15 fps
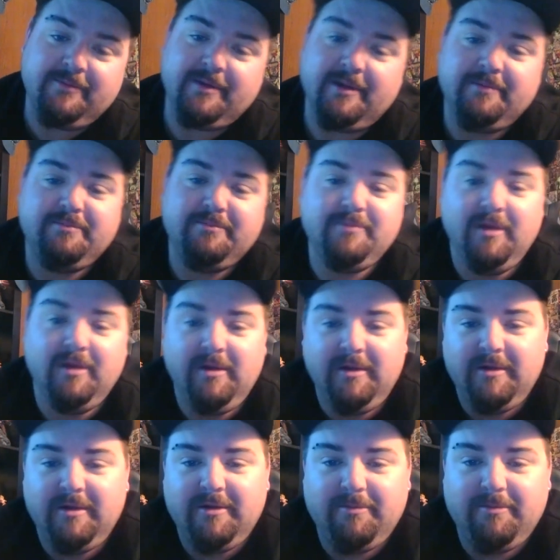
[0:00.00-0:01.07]
when I
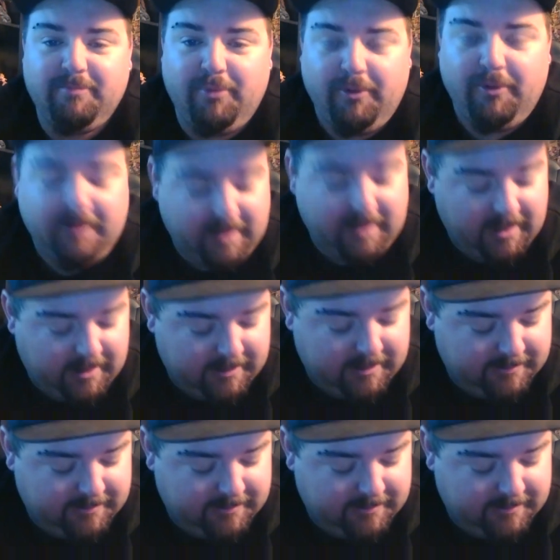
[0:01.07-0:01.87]
bought the car.